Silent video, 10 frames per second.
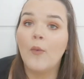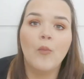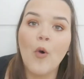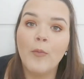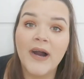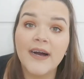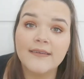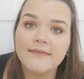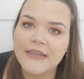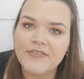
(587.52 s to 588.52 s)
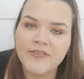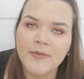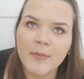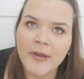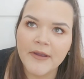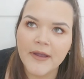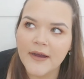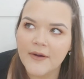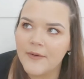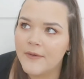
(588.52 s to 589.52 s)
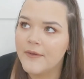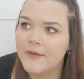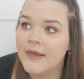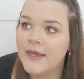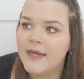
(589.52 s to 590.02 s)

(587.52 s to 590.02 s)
Walmart if you're from America, or